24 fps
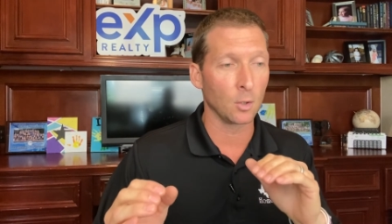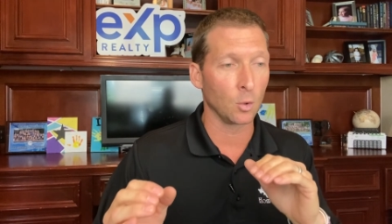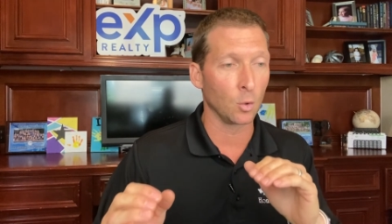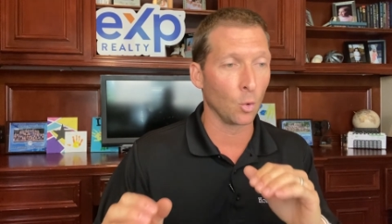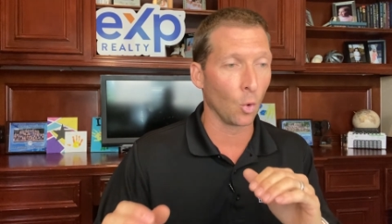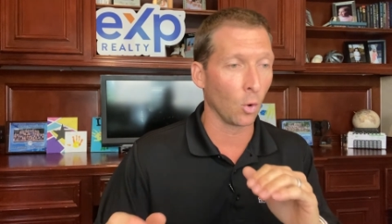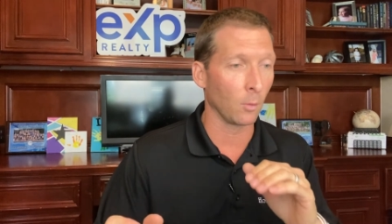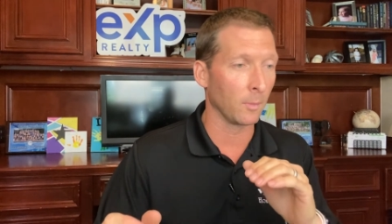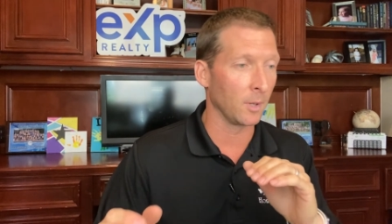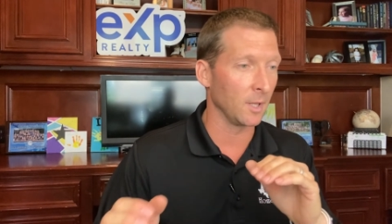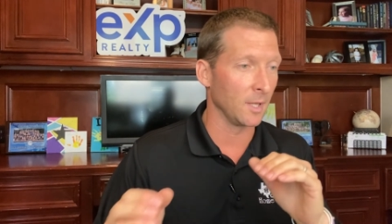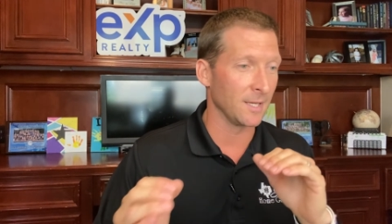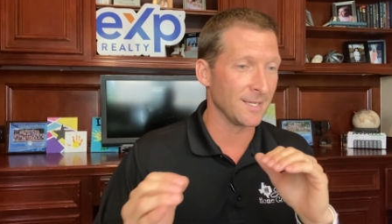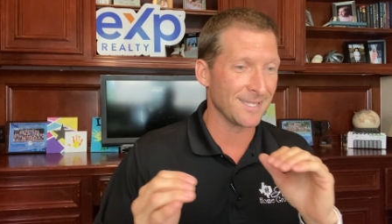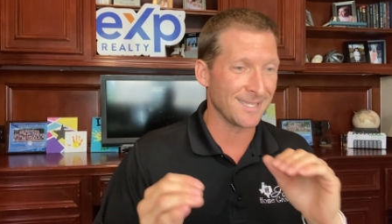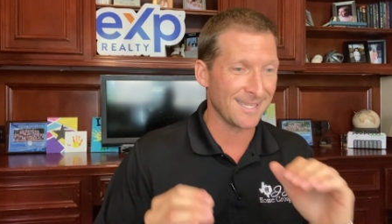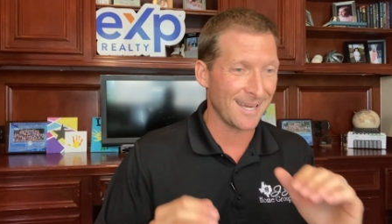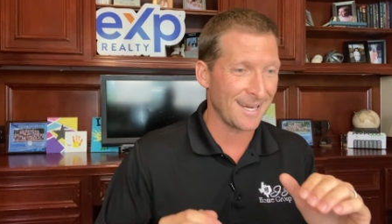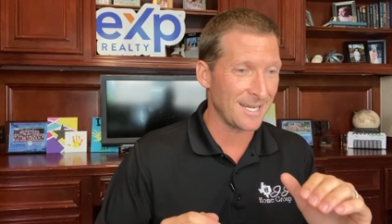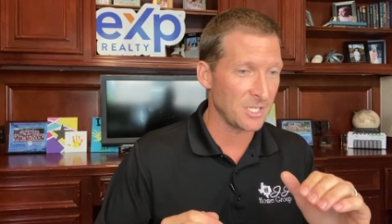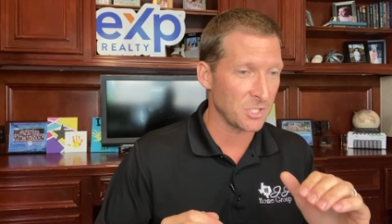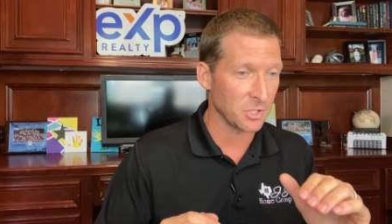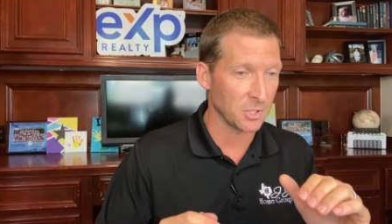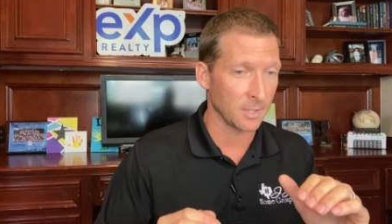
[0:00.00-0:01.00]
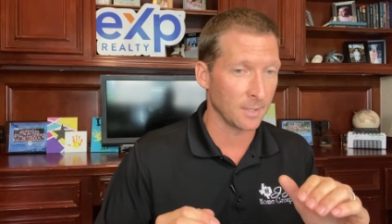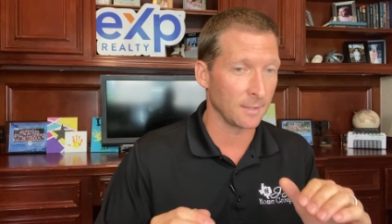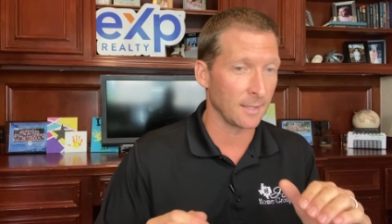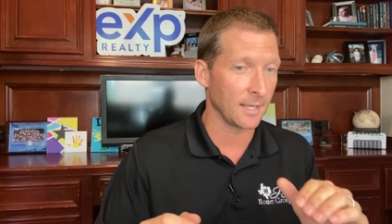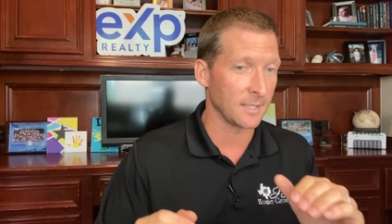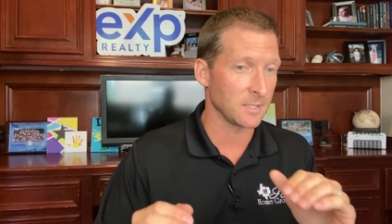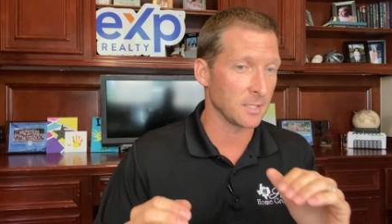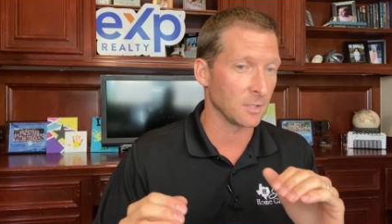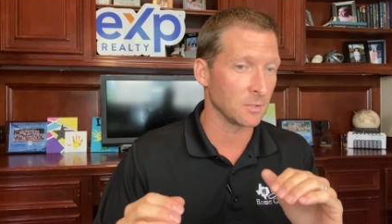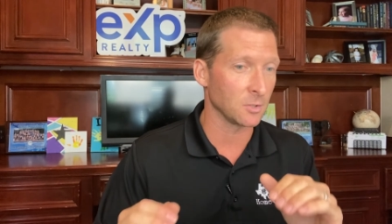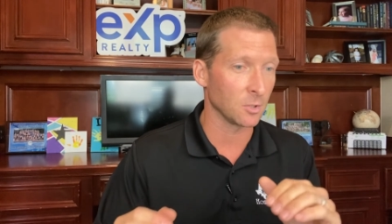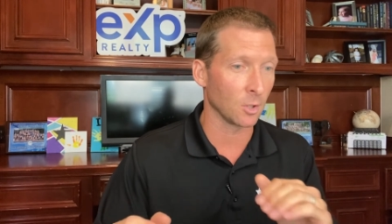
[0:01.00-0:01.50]
normalization.
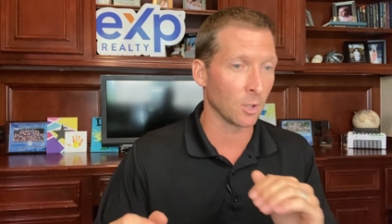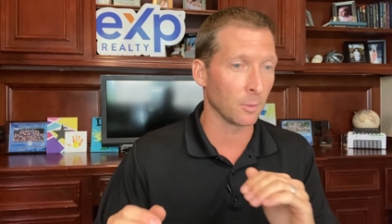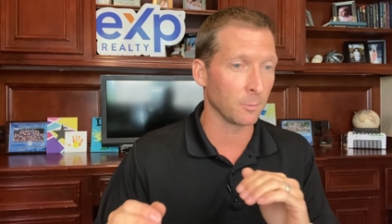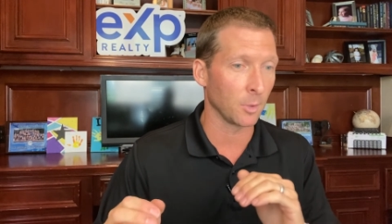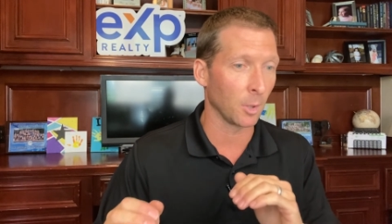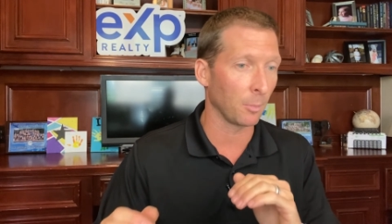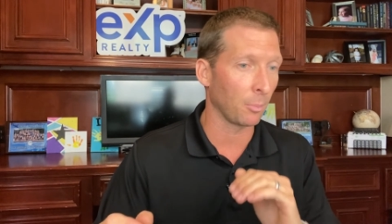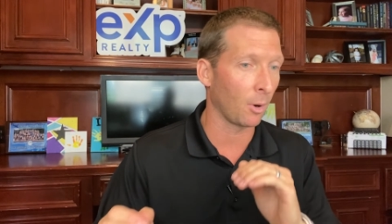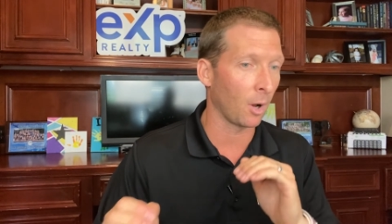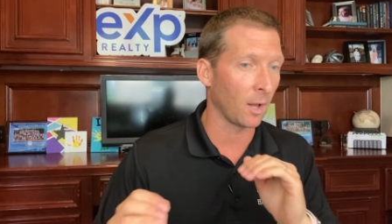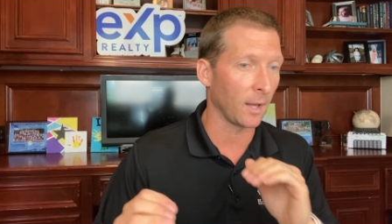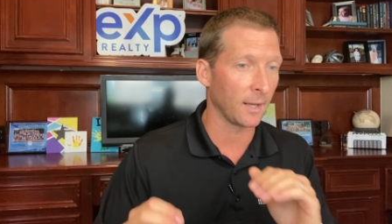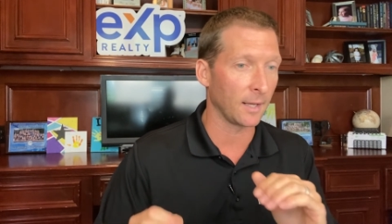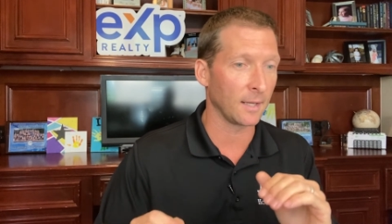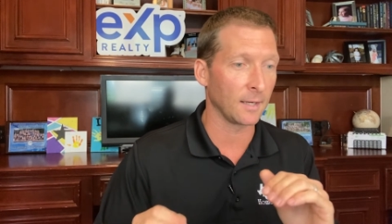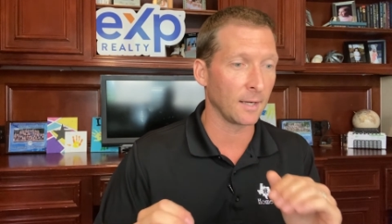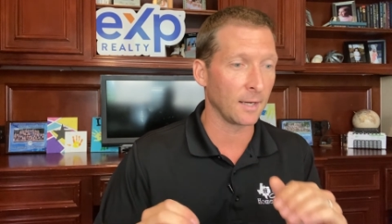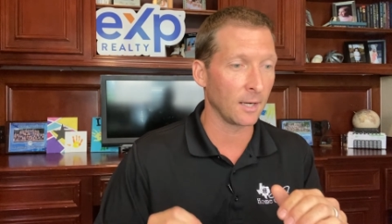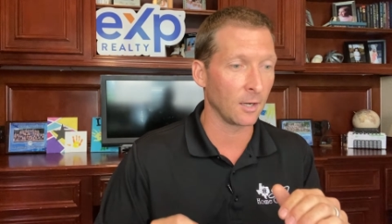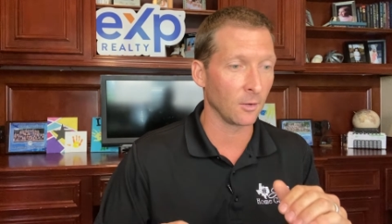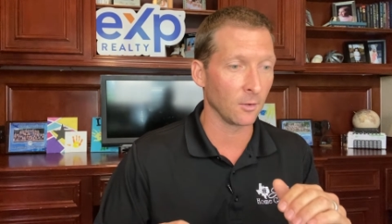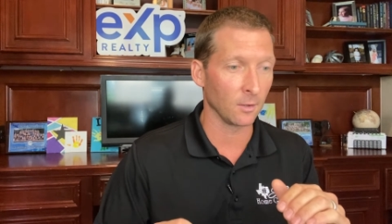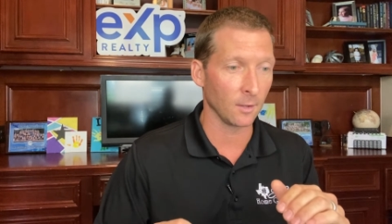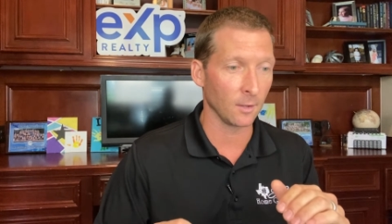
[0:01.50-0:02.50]
That's a term you're probably going to hear a